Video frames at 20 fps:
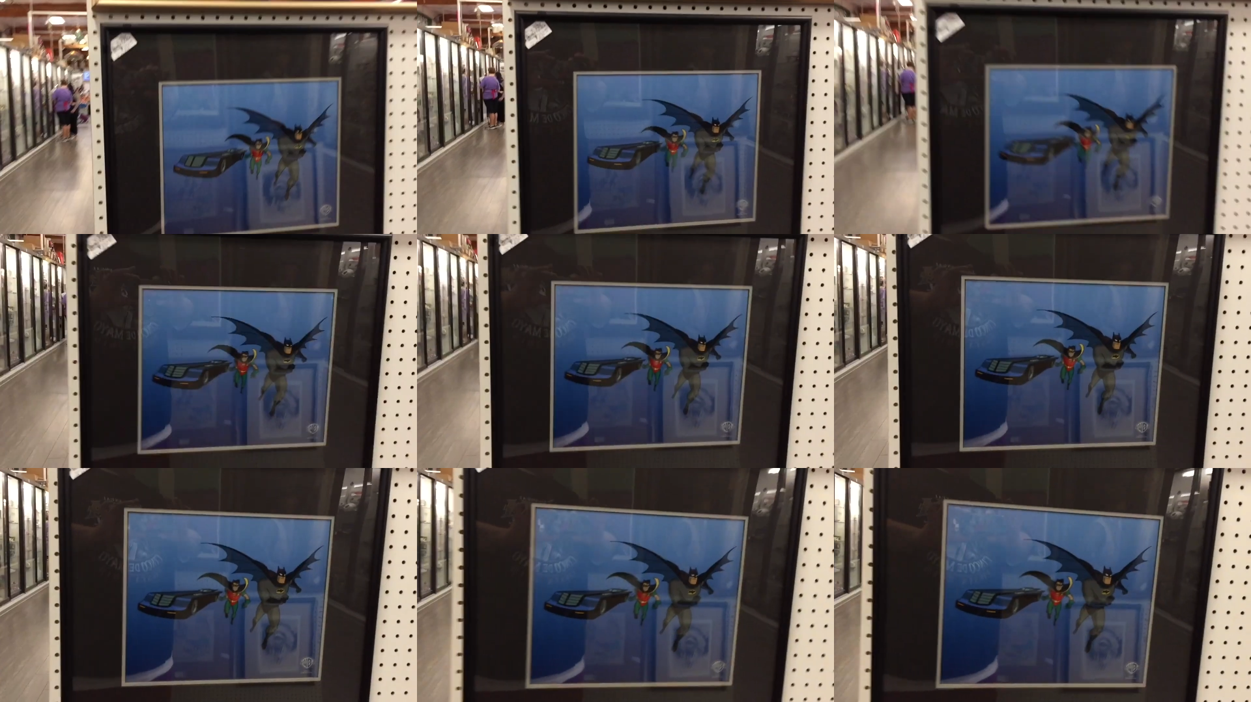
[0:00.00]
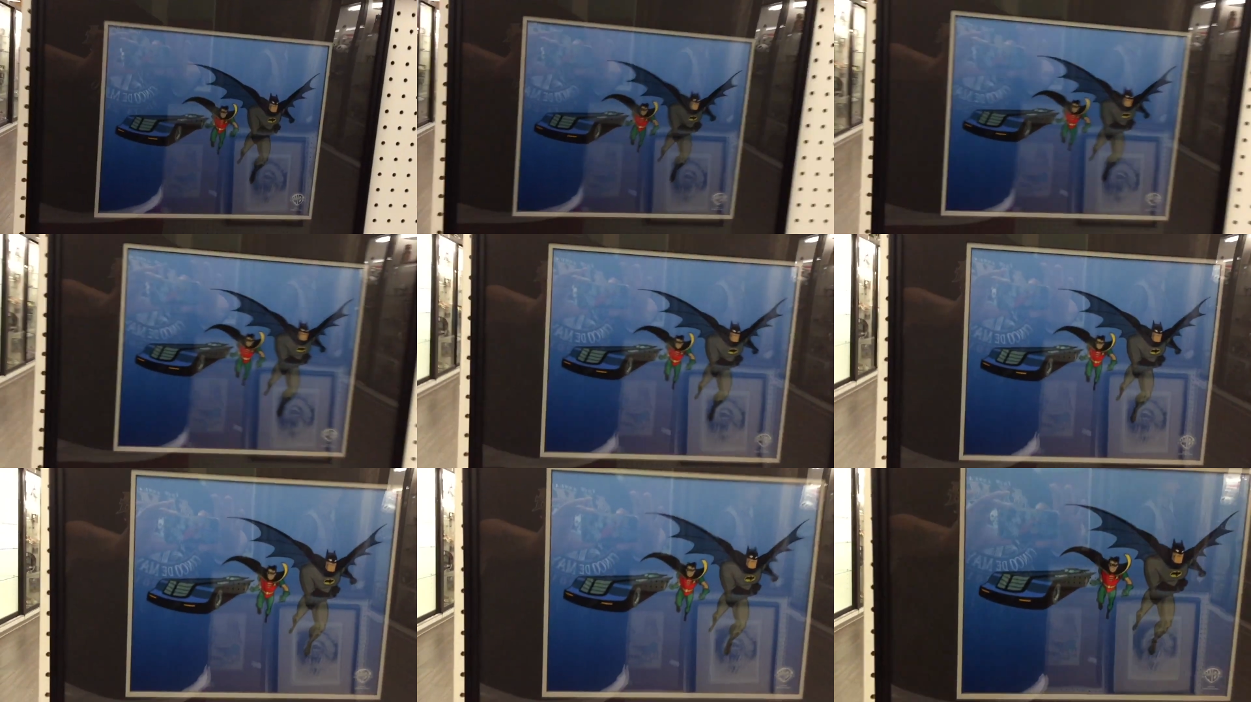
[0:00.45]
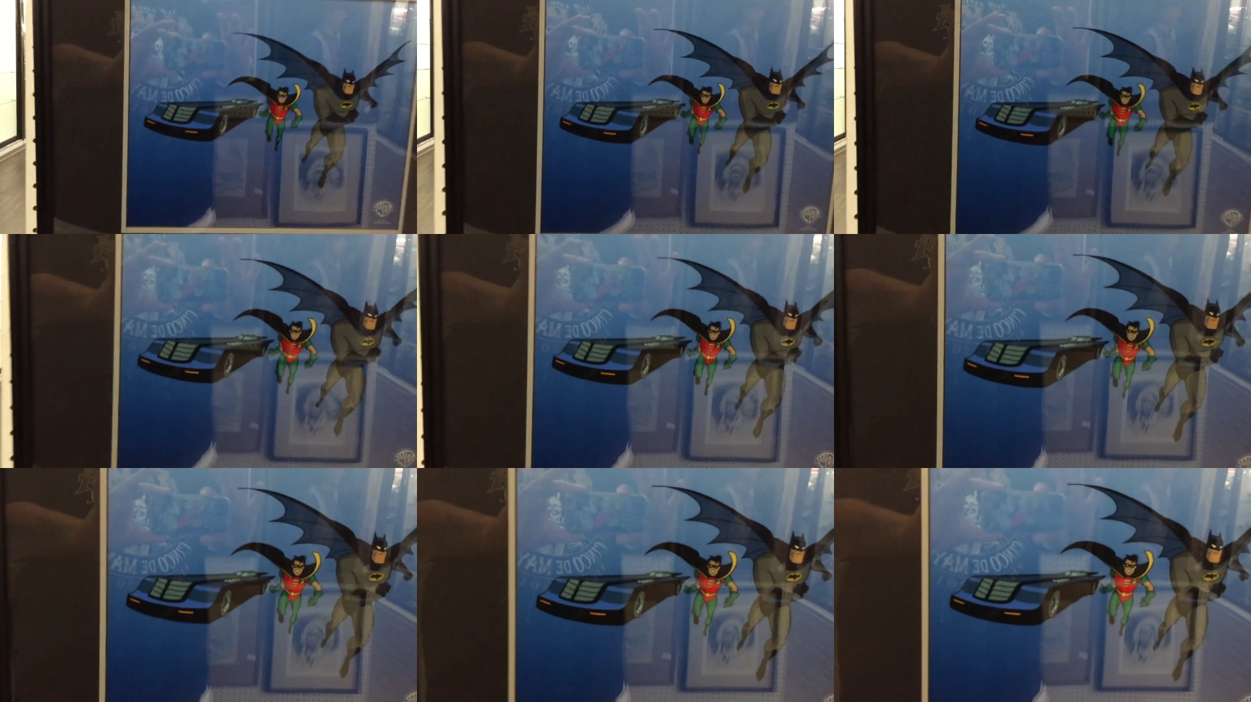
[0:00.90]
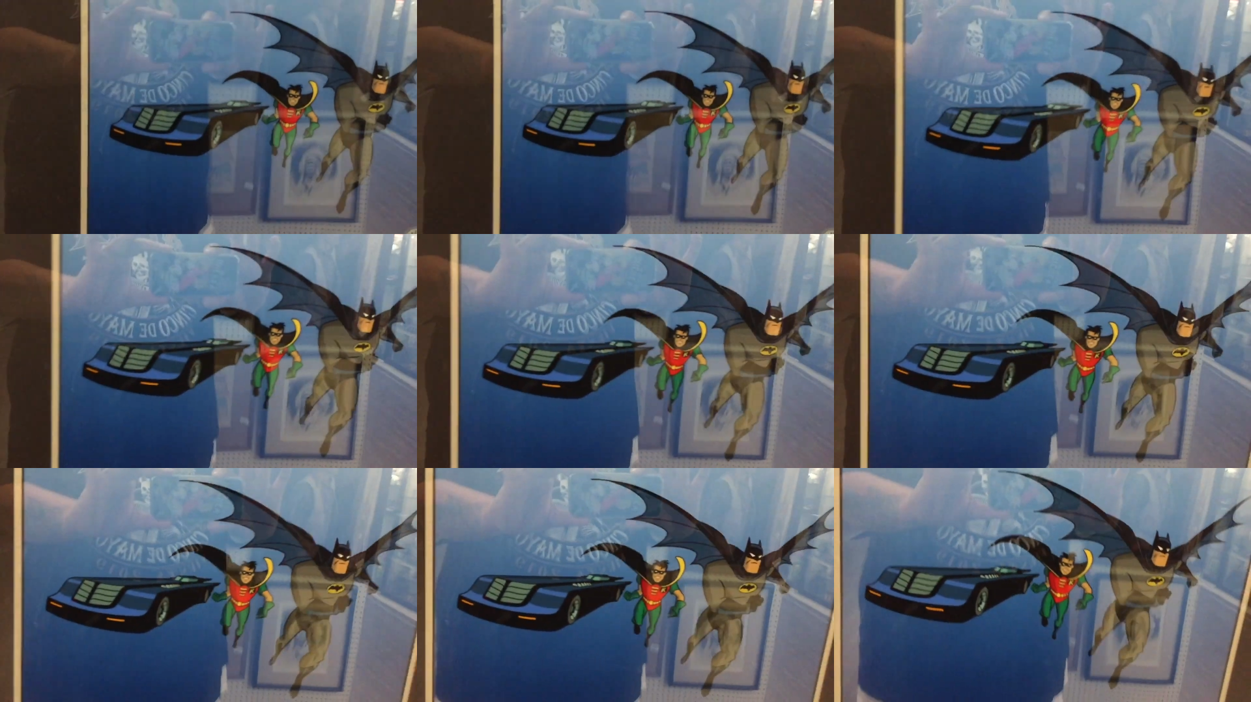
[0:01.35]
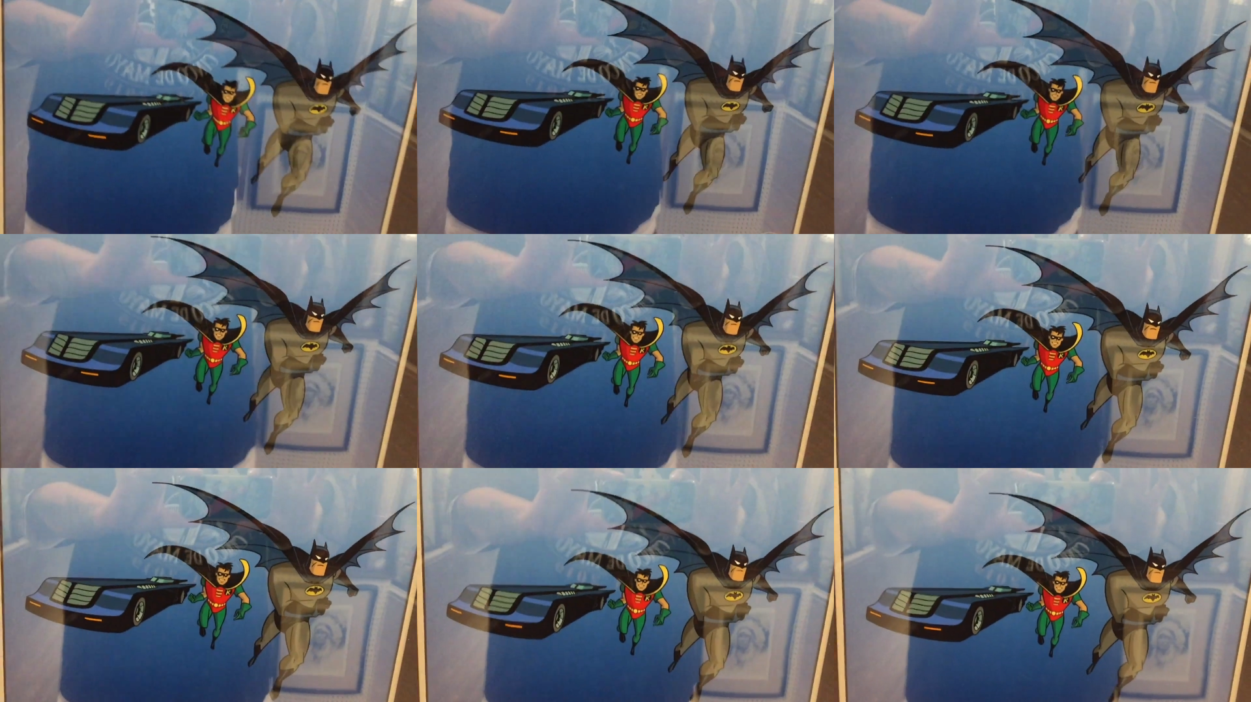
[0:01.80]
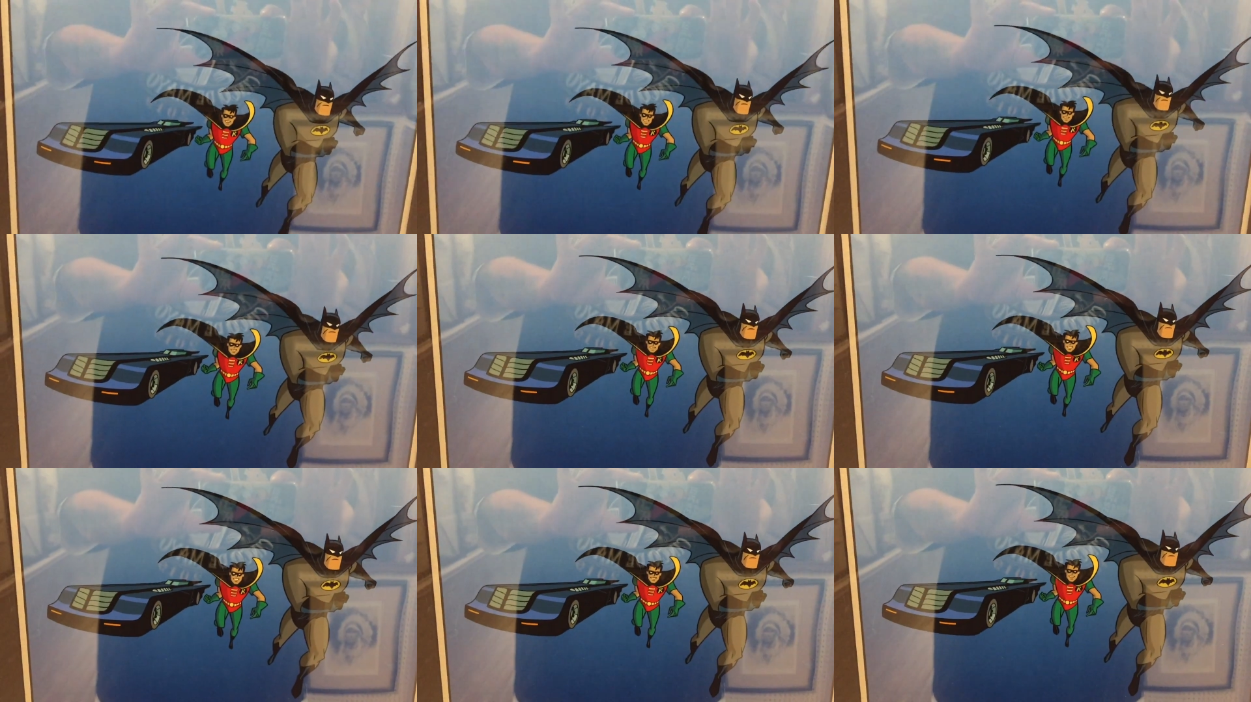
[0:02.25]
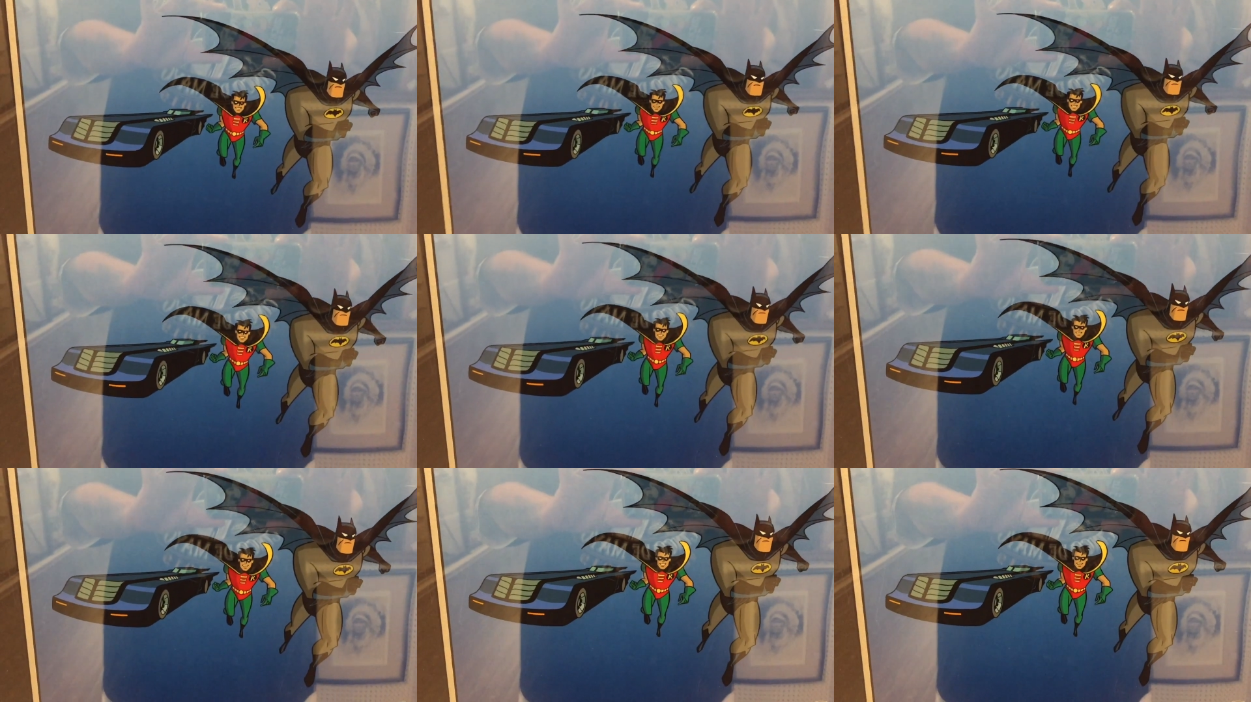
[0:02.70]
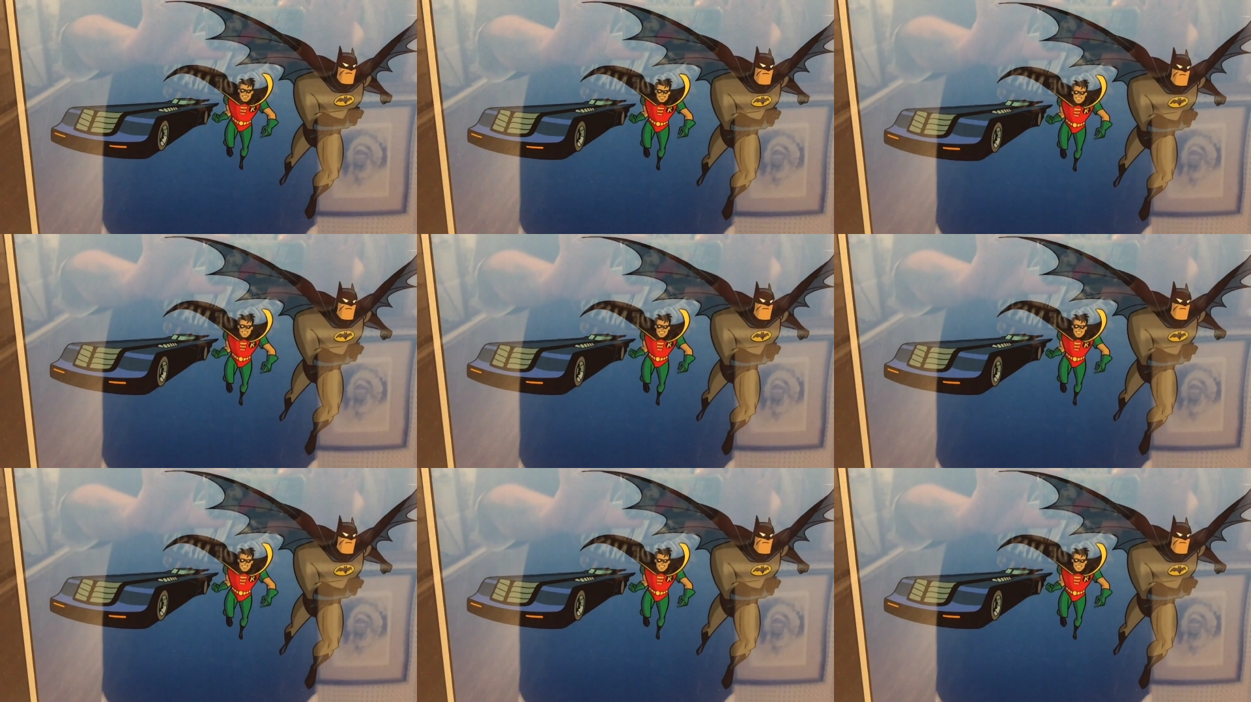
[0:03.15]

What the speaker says: No face is visible, so there are no lips to read.